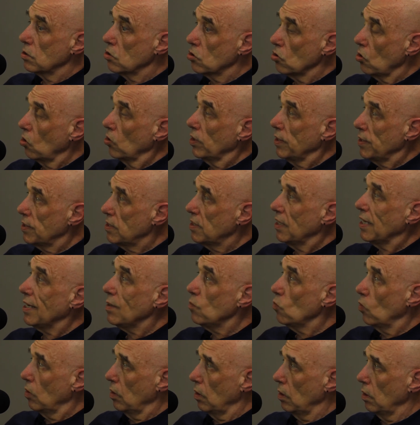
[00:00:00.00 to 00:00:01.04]
solid
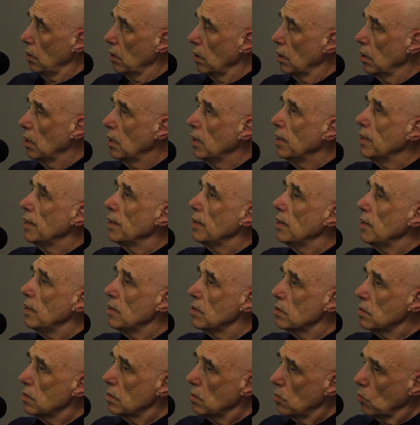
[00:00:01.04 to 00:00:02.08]
teamwork
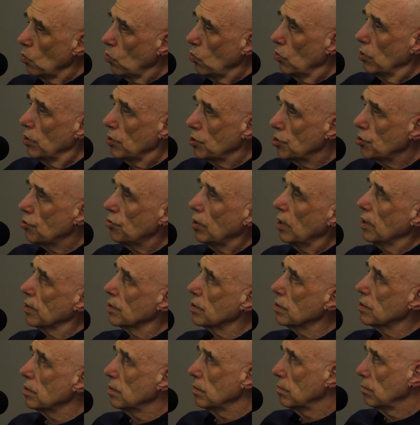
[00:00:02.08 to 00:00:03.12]
is the word
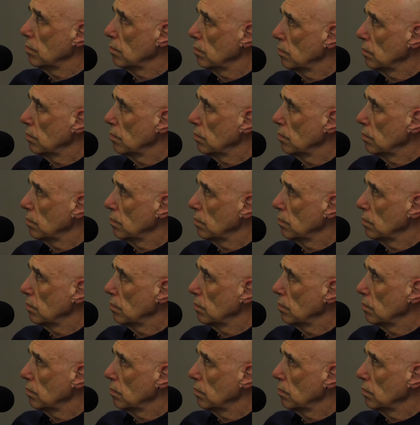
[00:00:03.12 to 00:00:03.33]
trust.